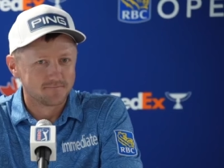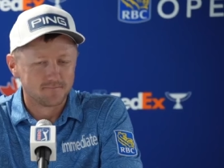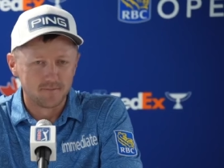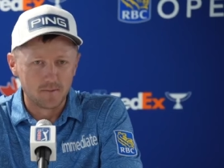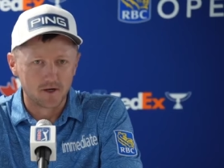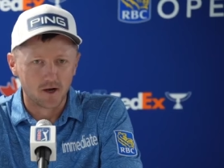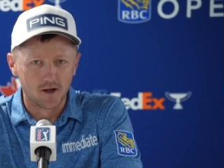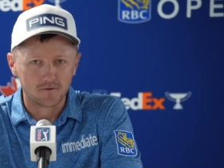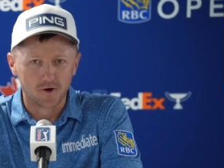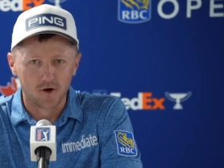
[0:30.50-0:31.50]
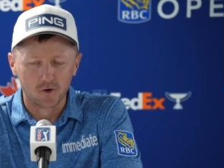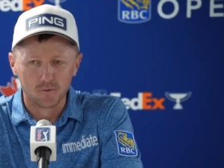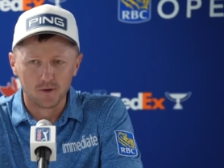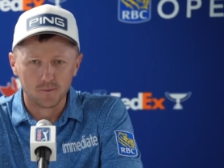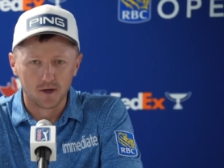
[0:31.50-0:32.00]
maybe caught off guard a little
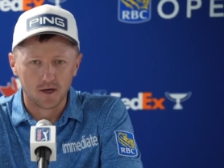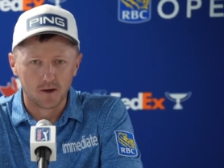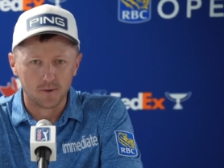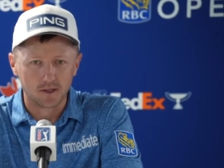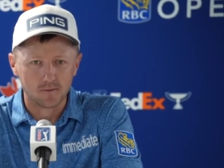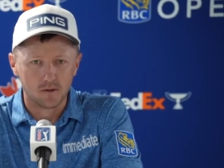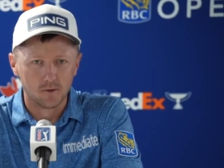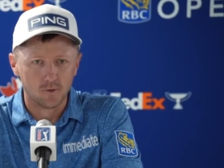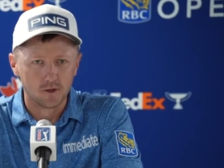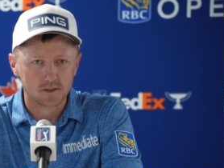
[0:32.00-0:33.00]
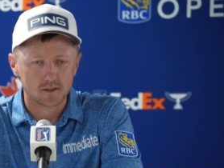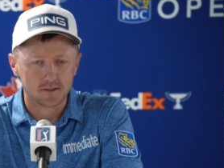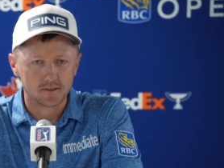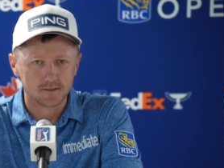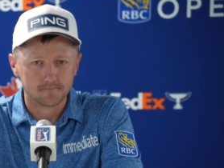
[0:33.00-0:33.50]
bit by how big the moment was,
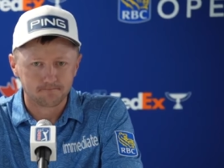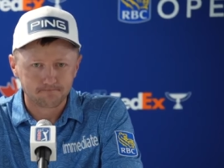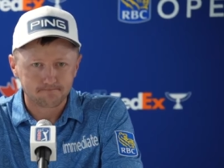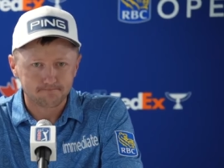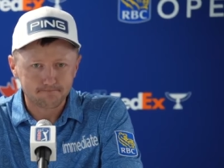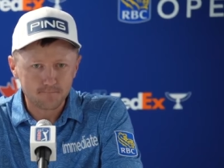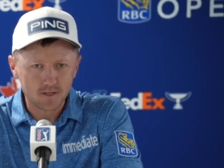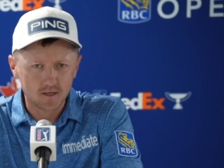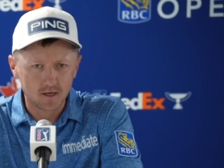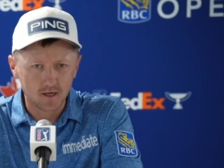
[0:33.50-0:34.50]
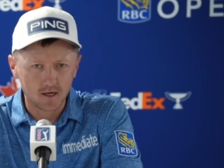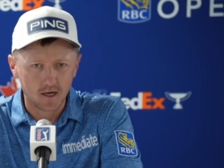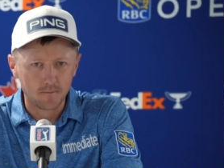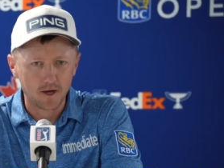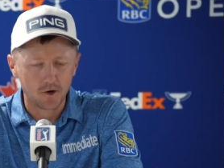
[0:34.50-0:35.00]
and
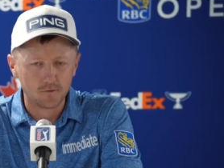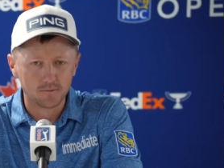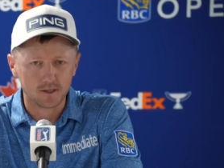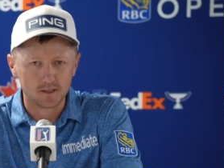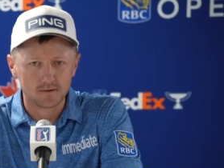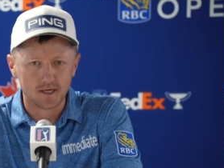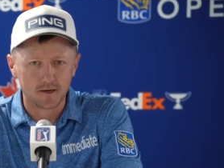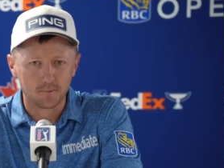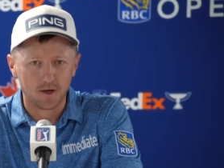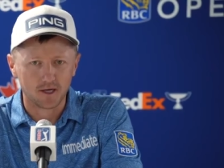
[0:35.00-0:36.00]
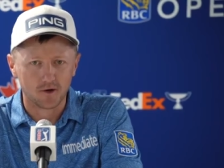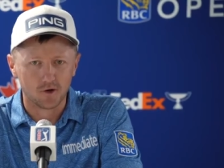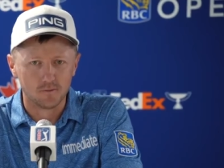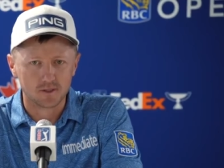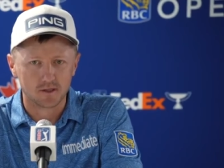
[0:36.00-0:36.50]
held my own. But yeah, playing at
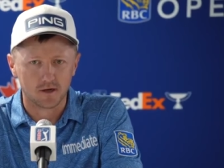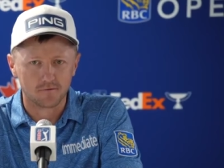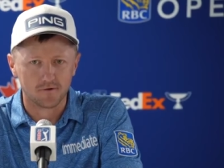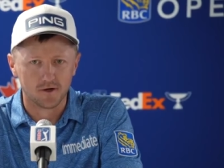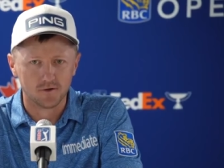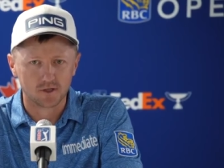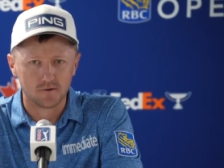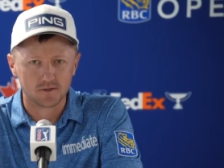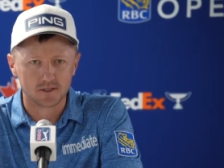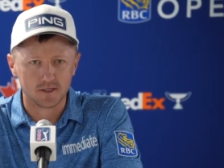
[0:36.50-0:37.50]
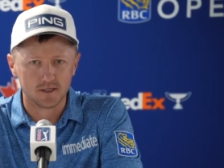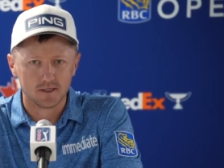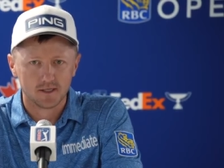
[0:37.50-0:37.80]
home is a lot of fun. There's obviously